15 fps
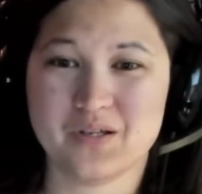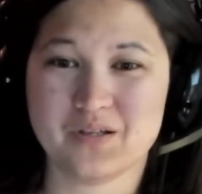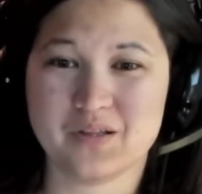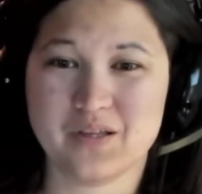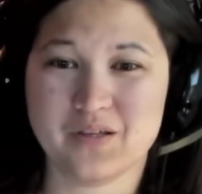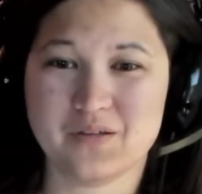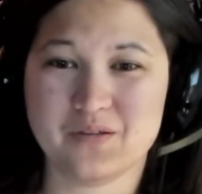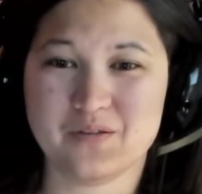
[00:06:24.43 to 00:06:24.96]

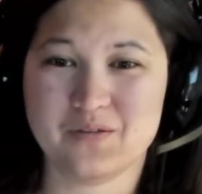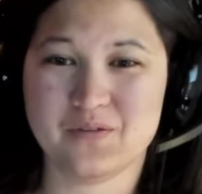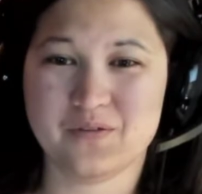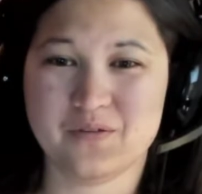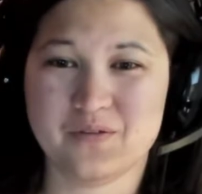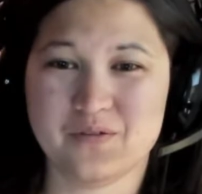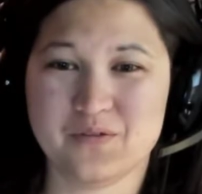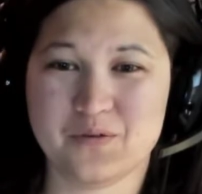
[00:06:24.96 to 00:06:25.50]
Like
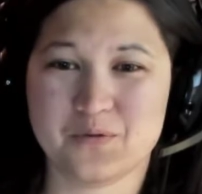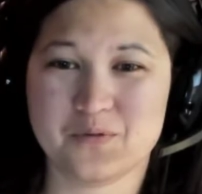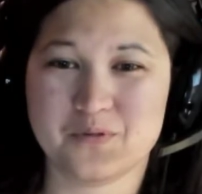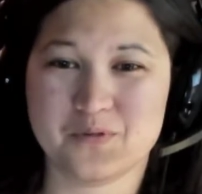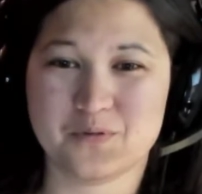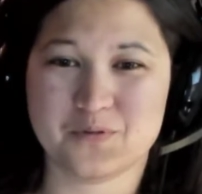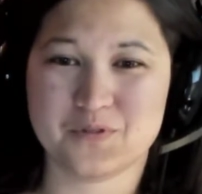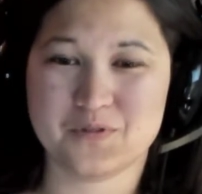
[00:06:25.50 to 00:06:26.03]
no
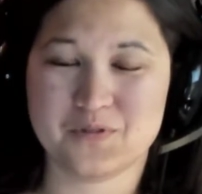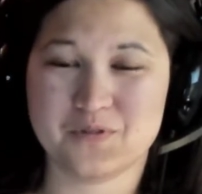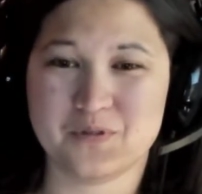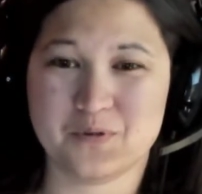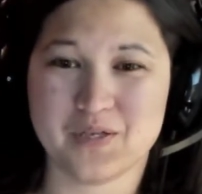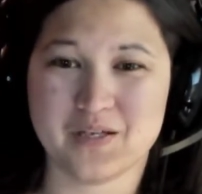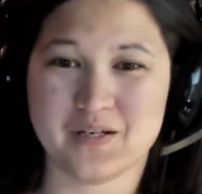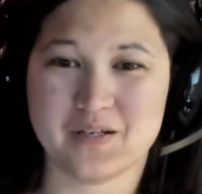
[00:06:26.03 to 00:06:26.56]

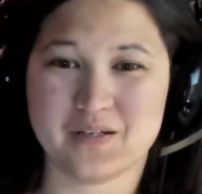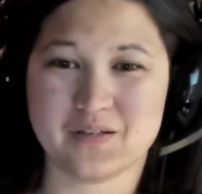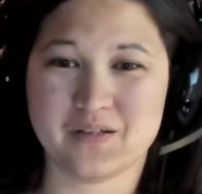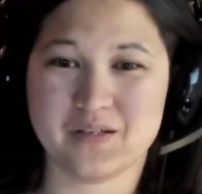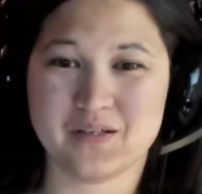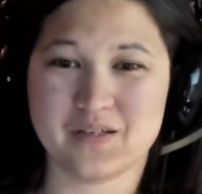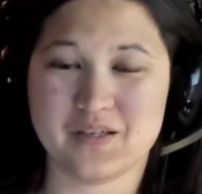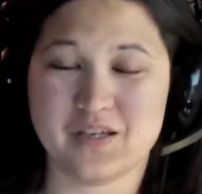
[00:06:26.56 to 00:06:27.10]
kidding.
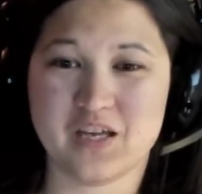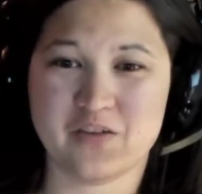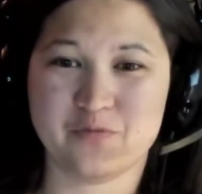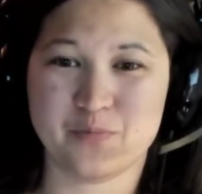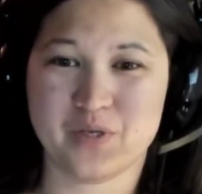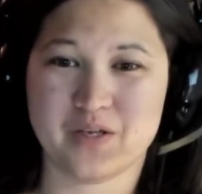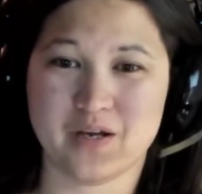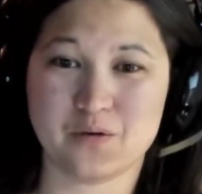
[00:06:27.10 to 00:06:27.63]
Like he gave
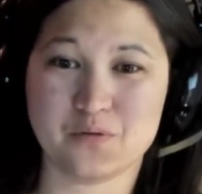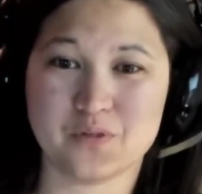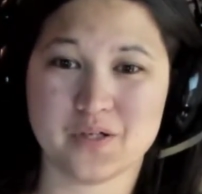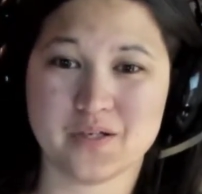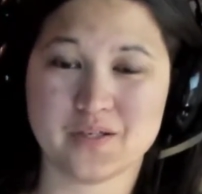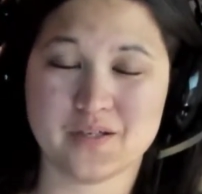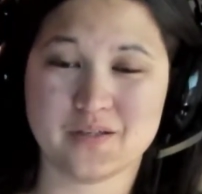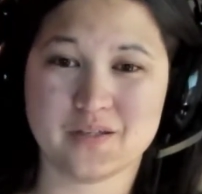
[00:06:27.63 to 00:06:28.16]
me an
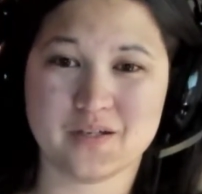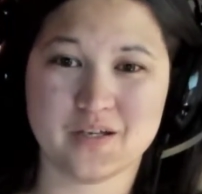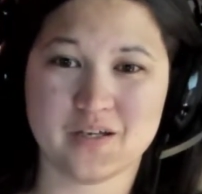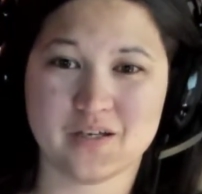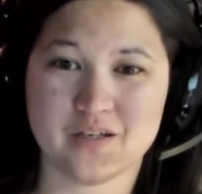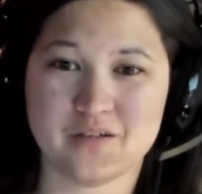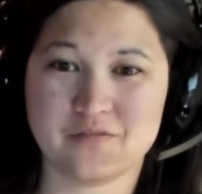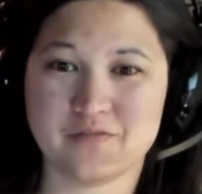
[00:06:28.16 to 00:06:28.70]
outline and then I
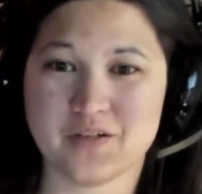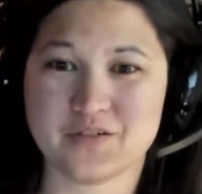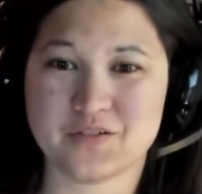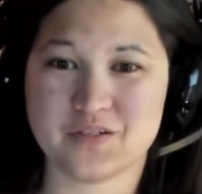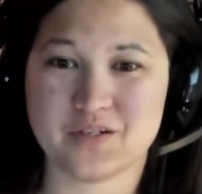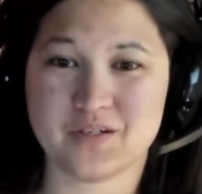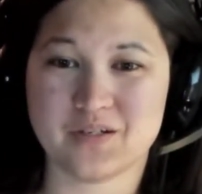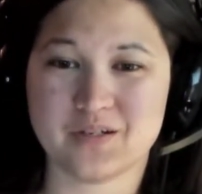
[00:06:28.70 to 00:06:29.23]
kind of fleshed
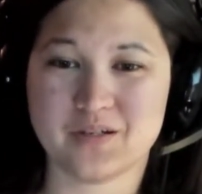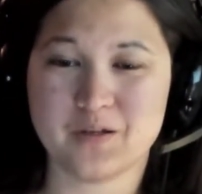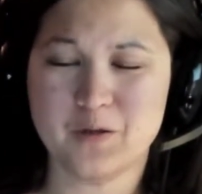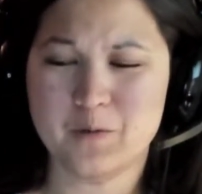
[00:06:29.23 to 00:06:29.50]
it in.